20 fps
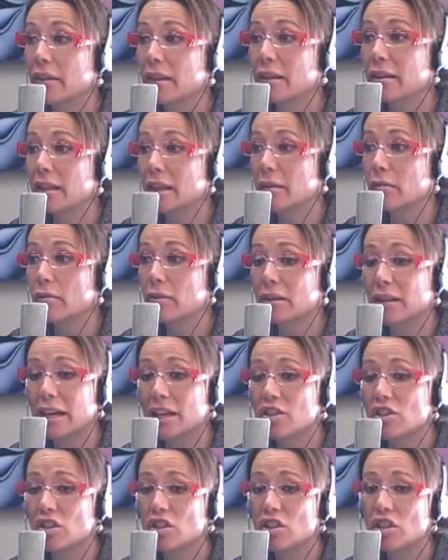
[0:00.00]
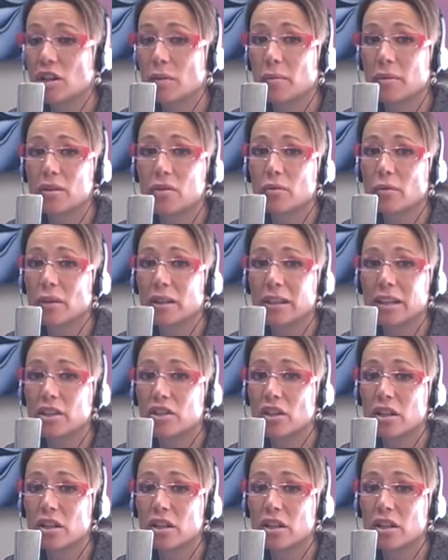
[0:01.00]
That relationship is really